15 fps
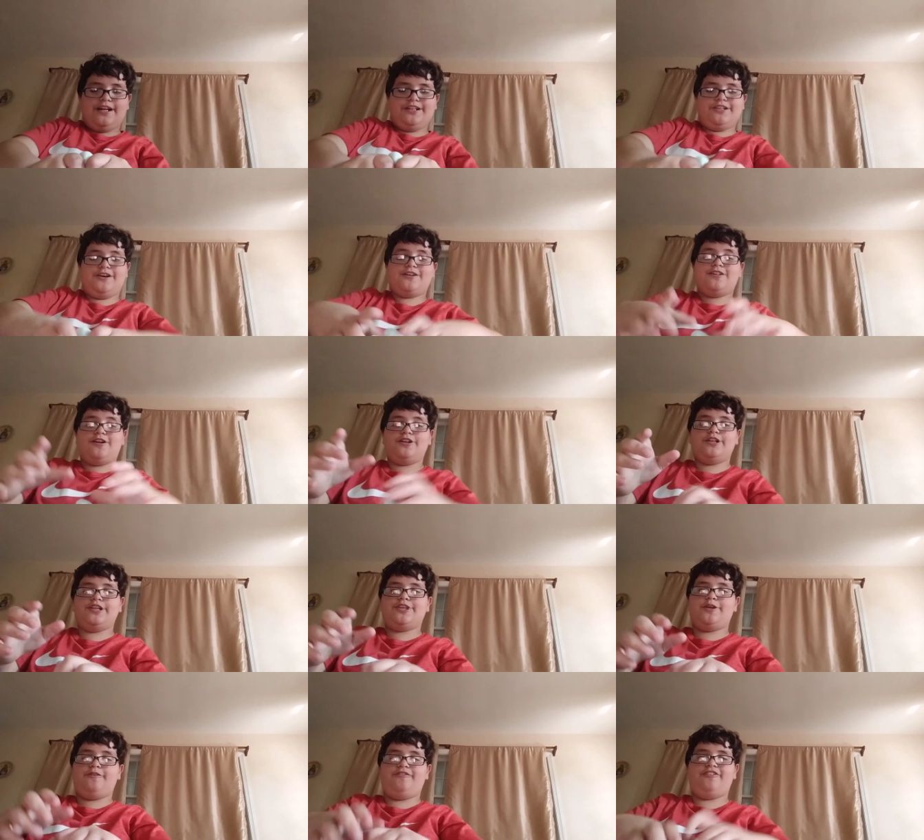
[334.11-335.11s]
feel like
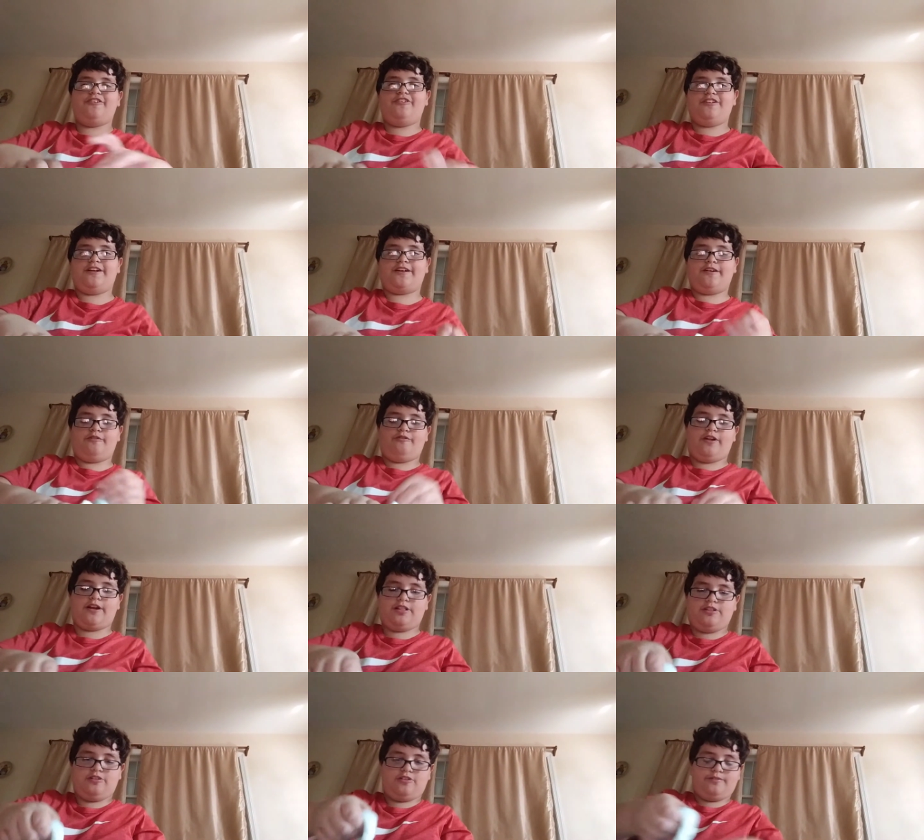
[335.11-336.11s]
a regular
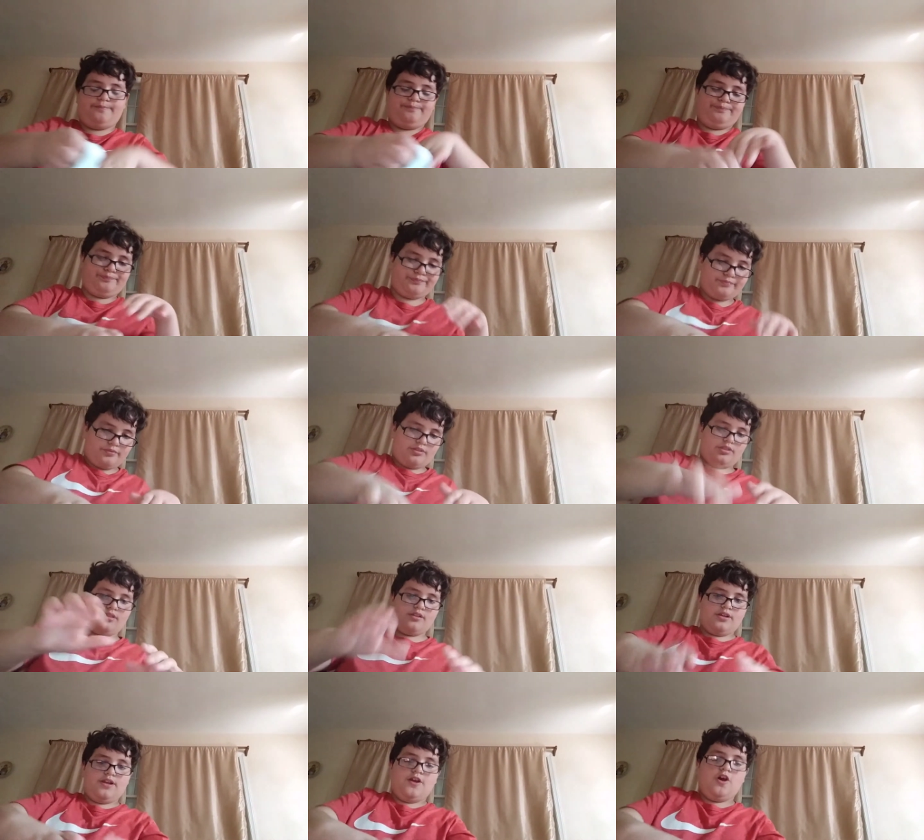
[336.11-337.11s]

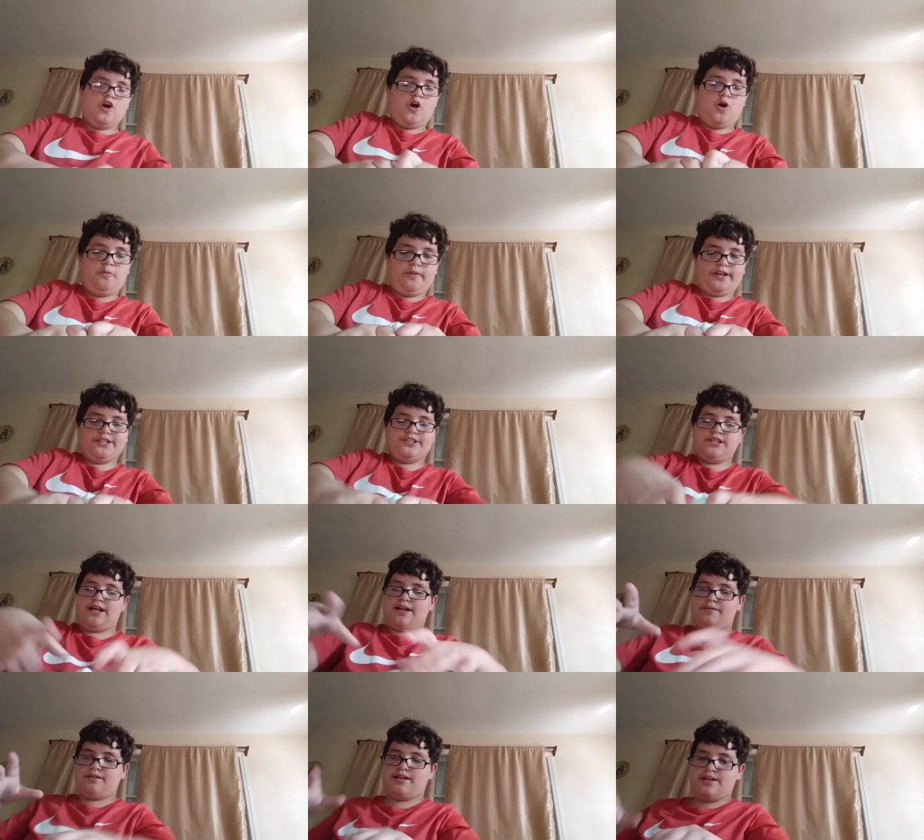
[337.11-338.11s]
homemade slime,
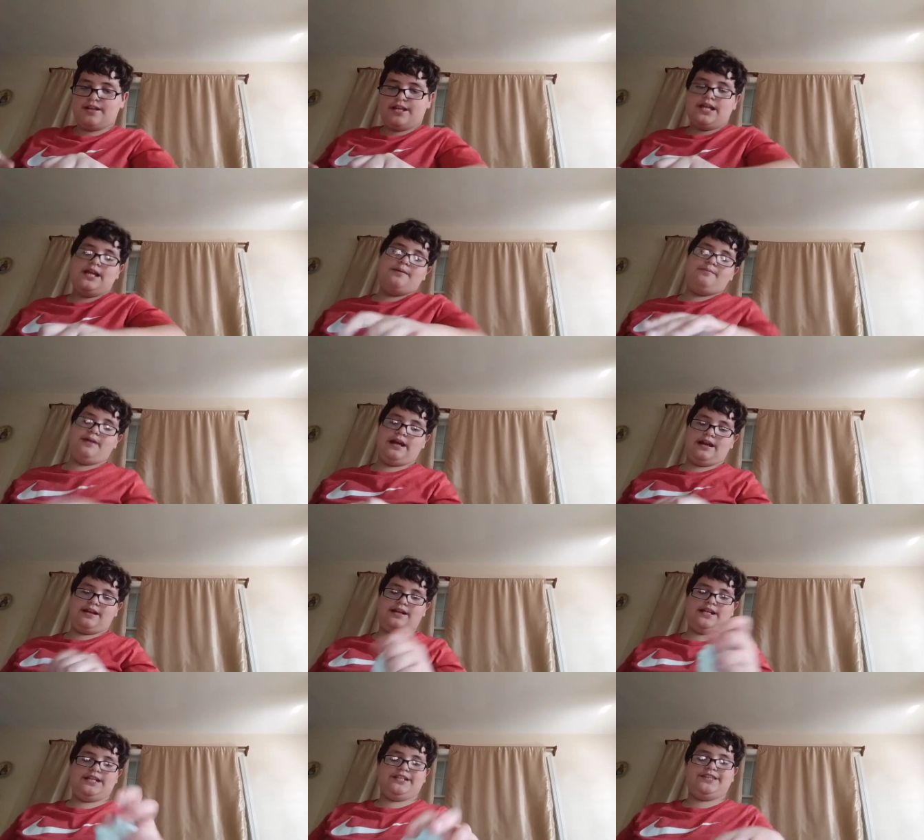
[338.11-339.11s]
but it's not
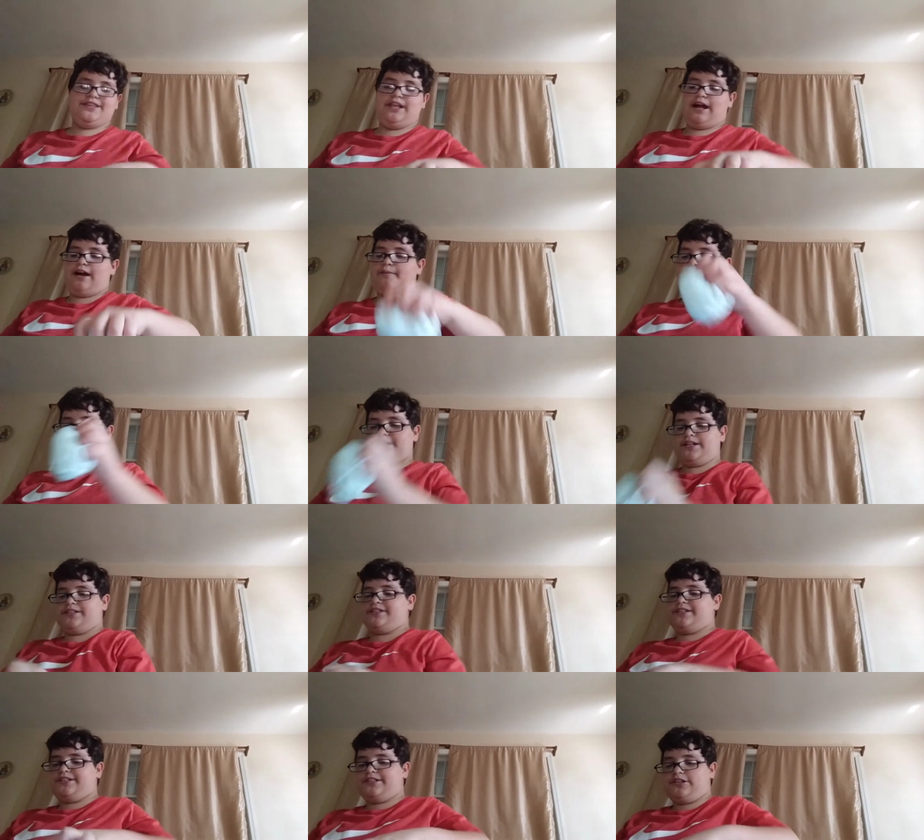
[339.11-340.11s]
because it's a little
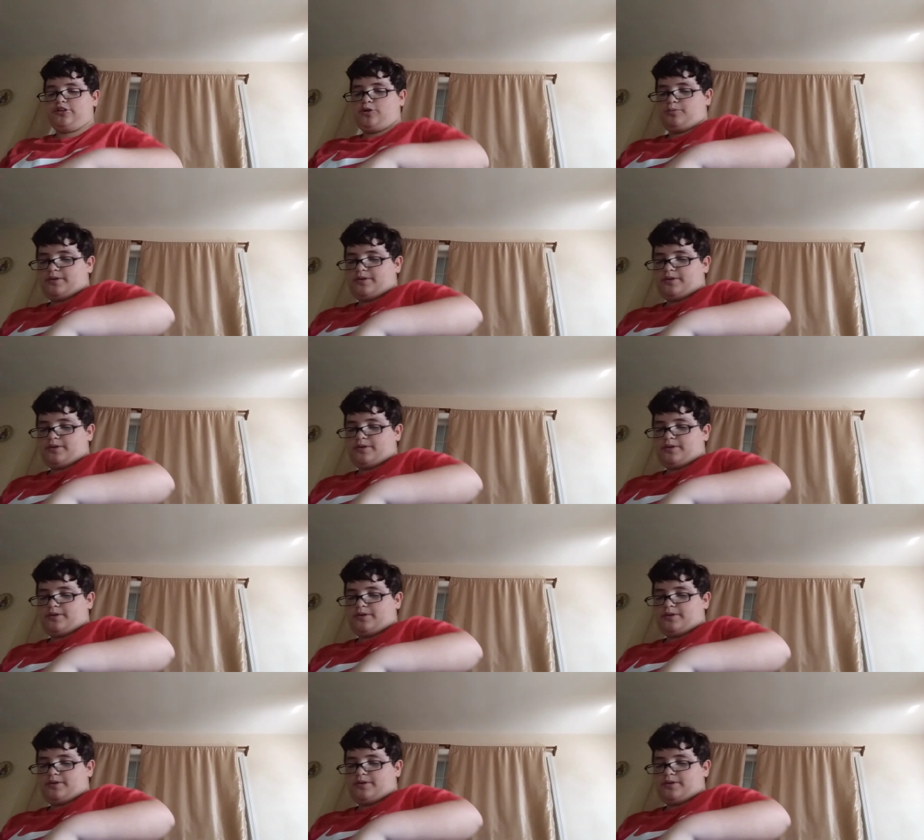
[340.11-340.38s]
bit like.